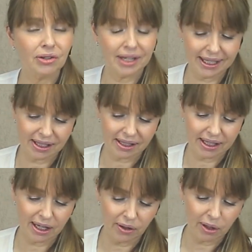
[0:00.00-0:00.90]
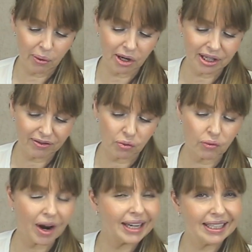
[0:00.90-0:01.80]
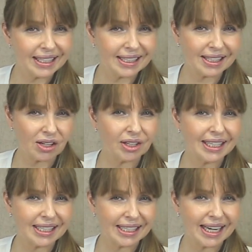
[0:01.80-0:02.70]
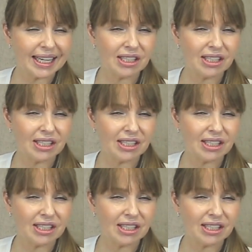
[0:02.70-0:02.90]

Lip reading: He won't have the ruddiness on his neck.